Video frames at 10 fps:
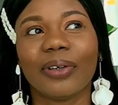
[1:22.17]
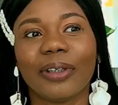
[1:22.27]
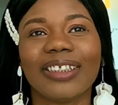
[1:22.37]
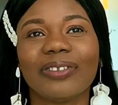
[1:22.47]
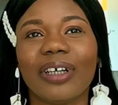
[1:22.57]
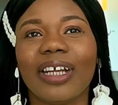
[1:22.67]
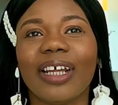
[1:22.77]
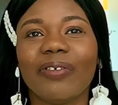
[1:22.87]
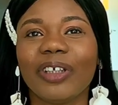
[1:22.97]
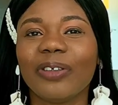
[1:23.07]
Uh,
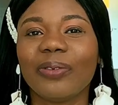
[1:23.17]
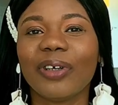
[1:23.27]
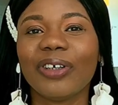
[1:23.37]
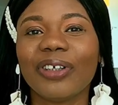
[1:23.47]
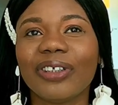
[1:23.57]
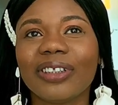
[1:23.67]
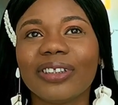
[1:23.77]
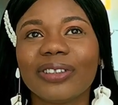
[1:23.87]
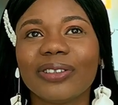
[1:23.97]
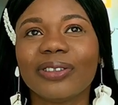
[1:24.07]
Whatever you want
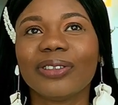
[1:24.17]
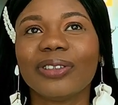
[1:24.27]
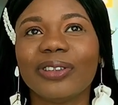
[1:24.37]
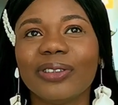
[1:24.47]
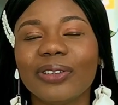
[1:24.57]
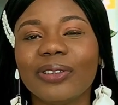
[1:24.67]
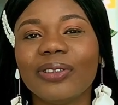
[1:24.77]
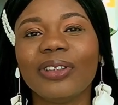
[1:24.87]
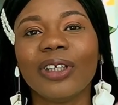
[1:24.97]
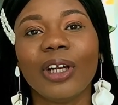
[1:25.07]
to
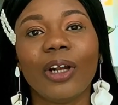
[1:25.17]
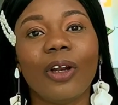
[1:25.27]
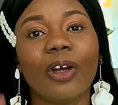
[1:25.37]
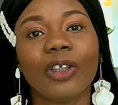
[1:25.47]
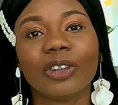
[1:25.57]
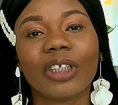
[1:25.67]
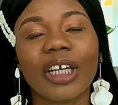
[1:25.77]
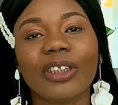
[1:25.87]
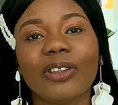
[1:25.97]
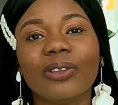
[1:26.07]
do, Lord, you
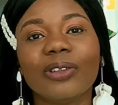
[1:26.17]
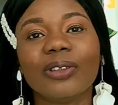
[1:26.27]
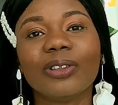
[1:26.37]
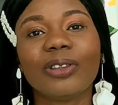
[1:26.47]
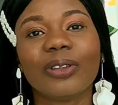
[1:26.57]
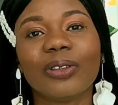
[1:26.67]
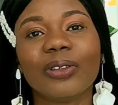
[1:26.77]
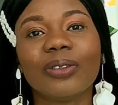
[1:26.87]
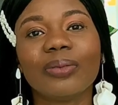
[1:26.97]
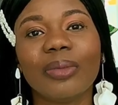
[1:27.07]
can do
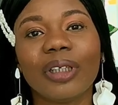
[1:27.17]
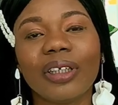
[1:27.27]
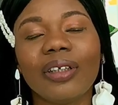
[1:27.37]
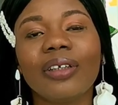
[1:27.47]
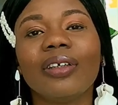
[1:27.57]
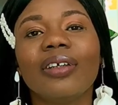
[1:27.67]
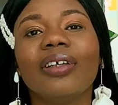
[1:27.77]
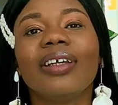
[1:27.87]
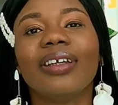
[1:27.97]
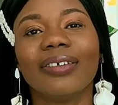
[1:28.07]
through
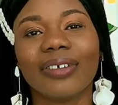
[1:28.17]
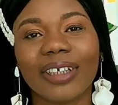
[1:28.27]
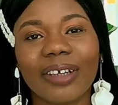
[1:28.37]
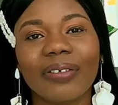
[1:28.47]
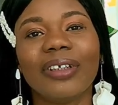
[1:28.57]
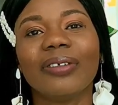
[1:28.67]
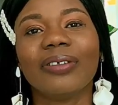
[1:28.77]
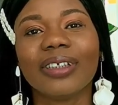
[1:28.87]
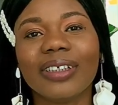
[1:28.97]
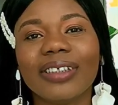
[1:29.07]
me. Whatever you
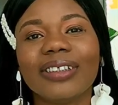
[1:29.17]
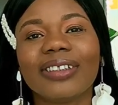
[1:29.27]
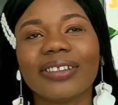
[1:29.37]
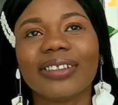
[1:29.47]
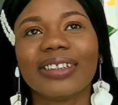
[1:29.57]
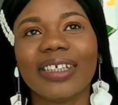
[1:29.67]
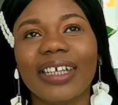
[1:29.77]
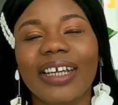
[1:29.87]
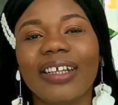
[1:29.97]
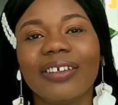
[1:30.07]
want to
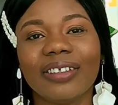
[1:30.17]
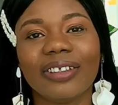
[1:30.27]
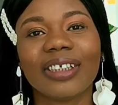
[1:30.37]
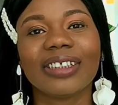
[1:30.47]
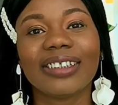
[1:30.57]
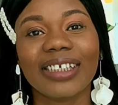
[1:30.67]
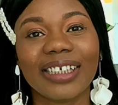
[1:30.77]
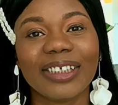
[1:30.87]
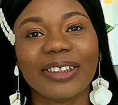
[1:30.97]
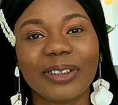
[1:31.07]
say, Lord, you can say
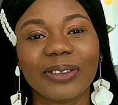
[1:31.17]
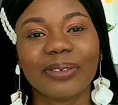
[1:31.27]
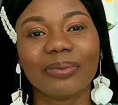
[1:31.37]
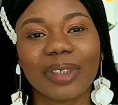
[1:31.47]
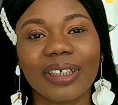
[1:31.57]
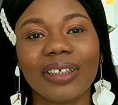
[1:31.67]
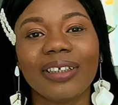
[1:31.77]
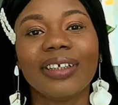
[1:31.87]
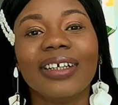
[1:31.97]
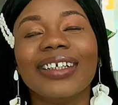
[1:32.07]

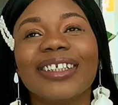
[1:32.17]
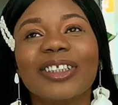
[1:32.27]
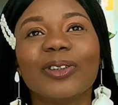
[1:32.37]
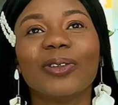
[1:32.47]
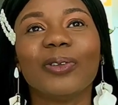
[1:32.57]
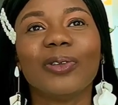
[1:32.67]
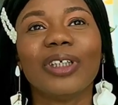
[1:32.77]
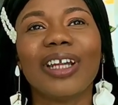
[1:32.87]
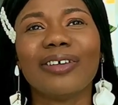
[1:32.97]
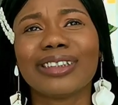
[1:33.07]
me. So
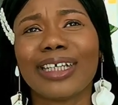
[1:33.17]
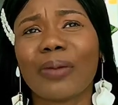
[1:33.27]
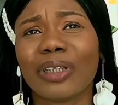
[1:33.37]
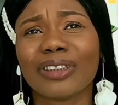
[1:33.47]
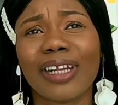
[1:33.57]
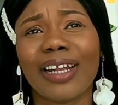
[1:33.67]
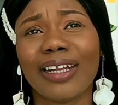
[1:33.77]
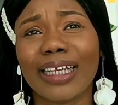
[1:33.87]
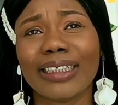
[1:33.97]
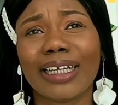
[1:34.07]
he now sang a particular
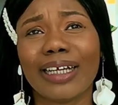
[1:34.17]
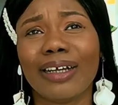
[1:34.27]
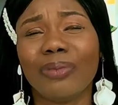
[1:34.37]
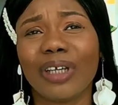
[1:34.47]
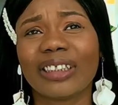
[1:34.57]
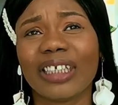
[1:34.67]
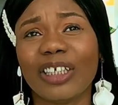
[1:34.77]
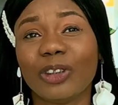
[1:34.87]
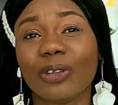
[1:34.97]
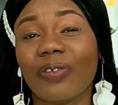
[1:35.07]
line that I'm not
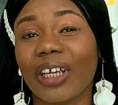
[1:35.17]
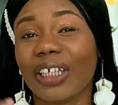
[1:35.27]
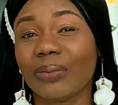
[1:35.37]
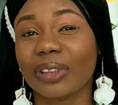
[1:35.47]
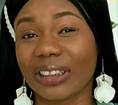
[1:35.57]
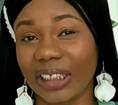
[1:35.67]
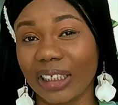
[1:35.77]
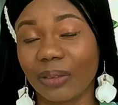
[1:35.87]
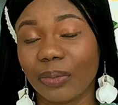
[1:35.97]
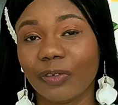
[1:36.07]
exactly sure I've heard him sing
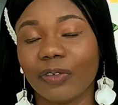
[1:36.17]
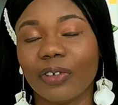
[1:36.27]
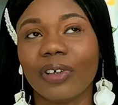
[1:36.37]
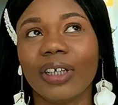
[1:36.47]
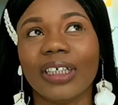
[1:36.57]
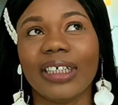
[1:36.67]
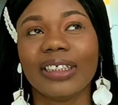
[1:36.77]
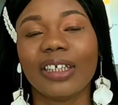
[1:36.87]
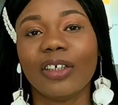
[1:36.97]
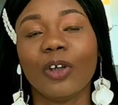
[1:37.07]
it before. He
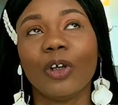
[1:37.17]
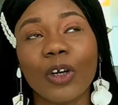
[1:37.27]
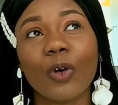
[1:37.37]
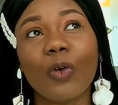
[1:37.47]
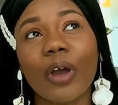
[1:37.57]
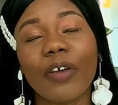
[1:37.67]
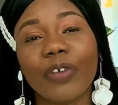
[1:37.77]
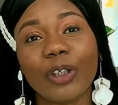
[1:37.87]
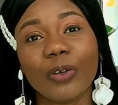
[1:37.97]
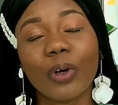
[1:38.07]
said, Whoever
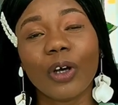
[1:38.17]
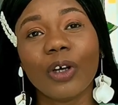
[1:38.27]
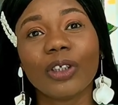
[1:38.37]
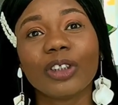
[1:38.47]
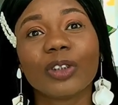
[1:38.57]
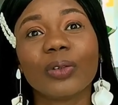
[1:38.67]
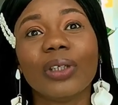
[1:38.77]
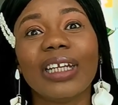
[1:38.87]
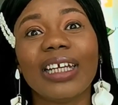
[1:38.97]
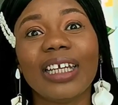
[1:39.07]
you want to
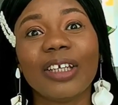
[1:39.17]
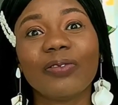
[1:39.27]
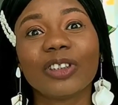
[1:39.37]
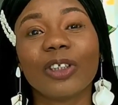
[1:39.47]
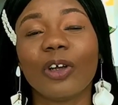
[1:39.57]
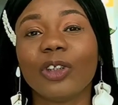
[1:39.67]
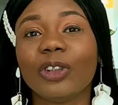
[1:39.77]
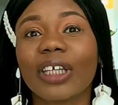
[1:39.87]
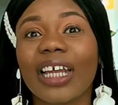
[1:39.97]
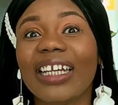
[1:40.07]
lift, Lord,
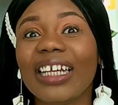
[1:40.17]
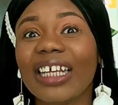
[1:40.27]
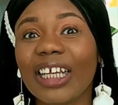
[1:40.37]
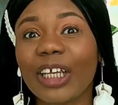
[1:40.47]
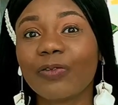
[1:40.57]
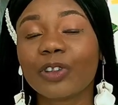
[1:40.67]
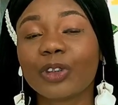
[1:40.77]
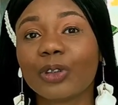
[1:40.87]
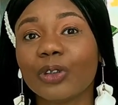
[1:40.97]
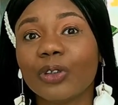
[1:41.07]
you can
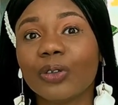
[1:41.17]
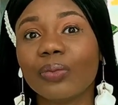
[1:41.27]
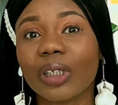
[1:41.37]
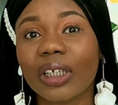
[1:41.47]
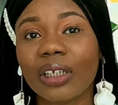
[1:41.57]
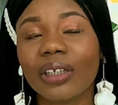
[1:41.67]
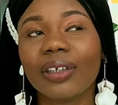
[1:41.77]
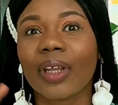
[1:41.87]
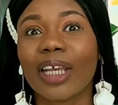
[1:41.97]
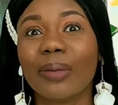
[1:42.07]
lift through
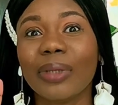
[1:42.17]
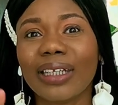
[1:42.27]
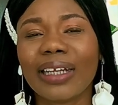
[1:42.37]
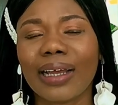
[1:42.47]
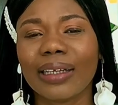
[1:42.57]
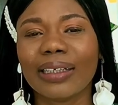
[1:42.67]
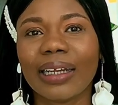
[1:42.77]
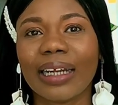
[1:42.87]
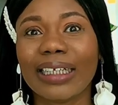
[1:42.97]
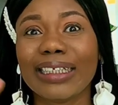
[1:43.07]
me. Immediately I heard
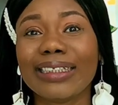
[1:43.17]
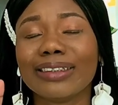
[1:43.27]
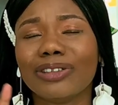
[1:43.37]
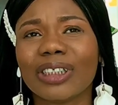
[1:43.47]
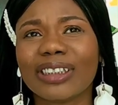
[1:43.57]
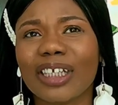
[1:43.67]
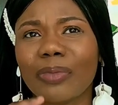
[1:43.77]
that line, it's interesting.